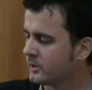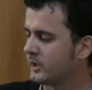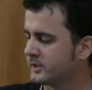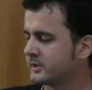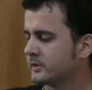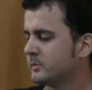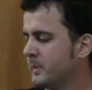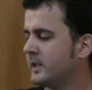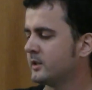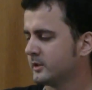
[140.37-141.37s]
does
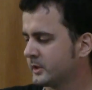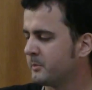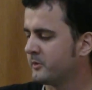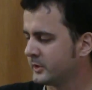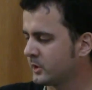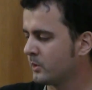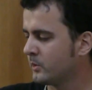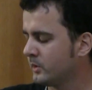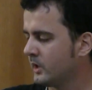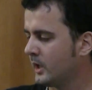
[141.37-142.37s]
make some of its
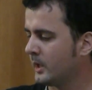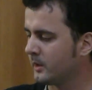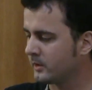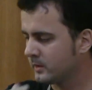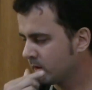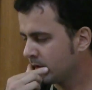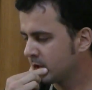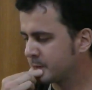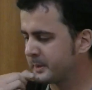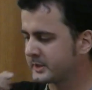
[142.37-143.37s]
own
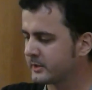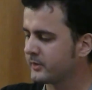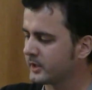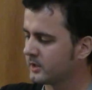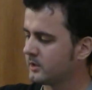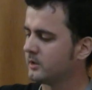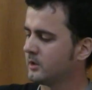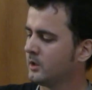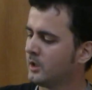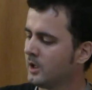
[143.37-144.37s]
specific
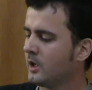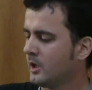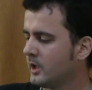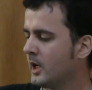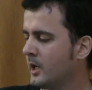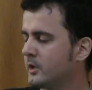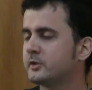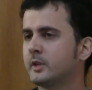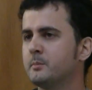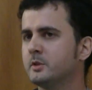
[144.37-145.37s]

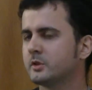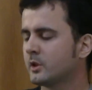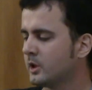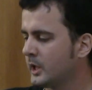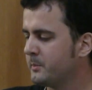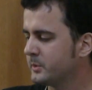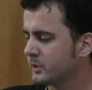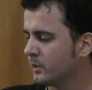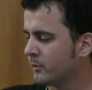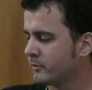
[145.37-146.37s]
statements and claims
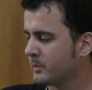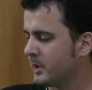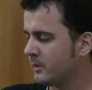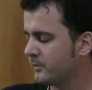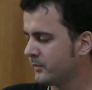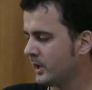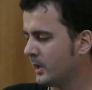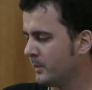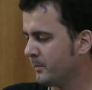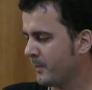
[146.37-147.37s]
over and above
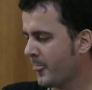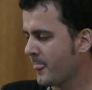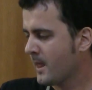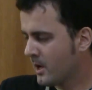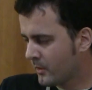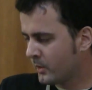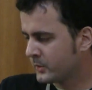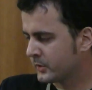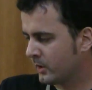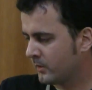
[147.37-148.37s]

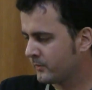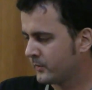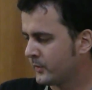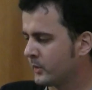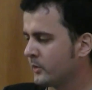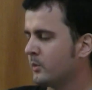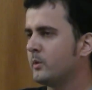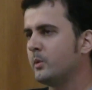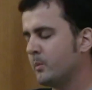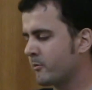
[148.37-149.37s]
those of the
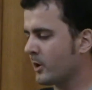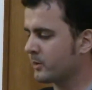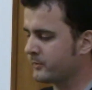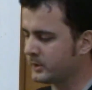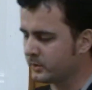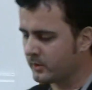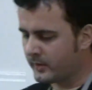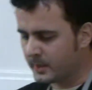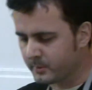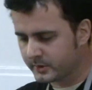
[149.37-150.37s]
broader field of
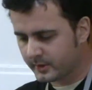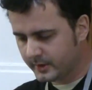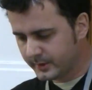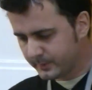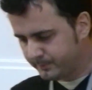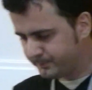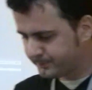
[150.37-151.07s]
animal studies.